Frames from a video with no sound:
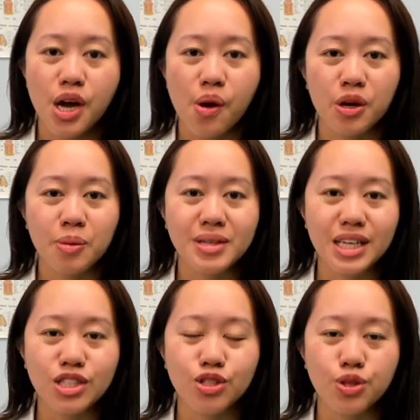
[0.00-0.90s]

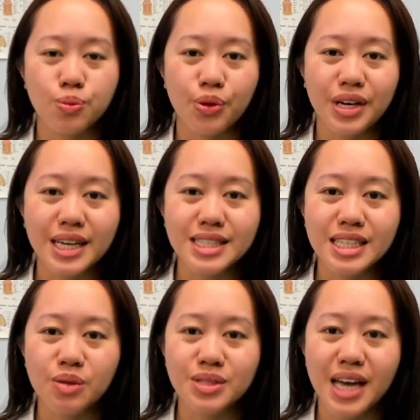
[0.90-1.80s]
Recommendation
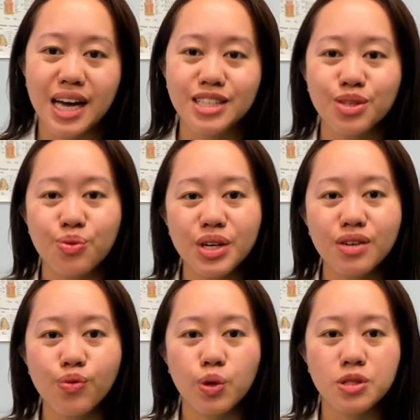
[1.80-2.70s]
2.18 was added to
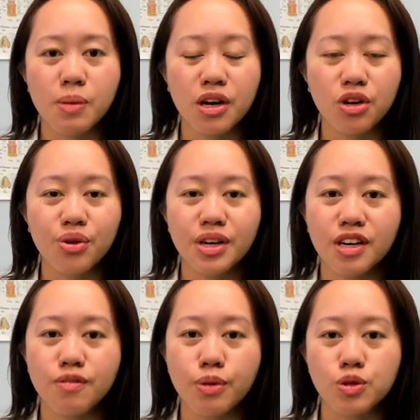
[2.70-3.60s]
reinforce monitoring
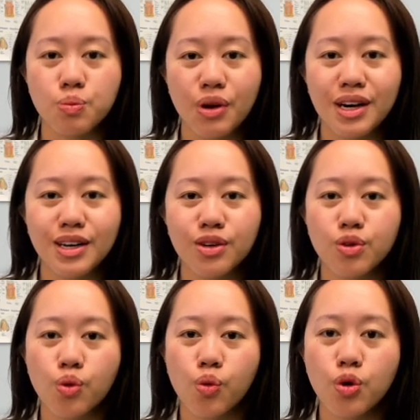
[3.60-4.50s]
of
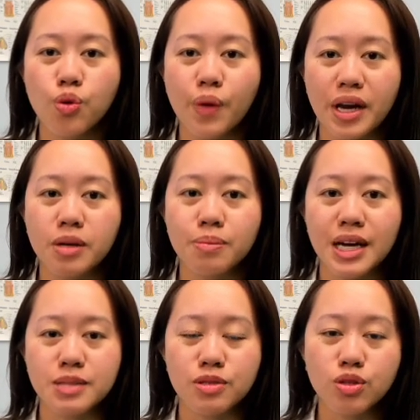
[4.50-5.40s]
postprandial or random
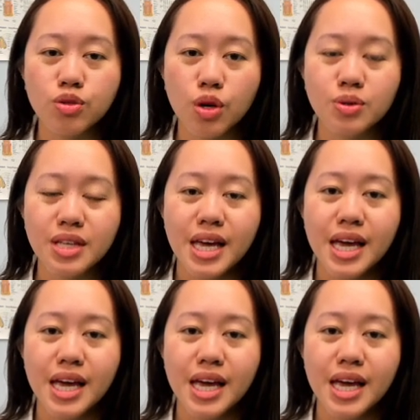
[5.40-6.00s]
plasma glucose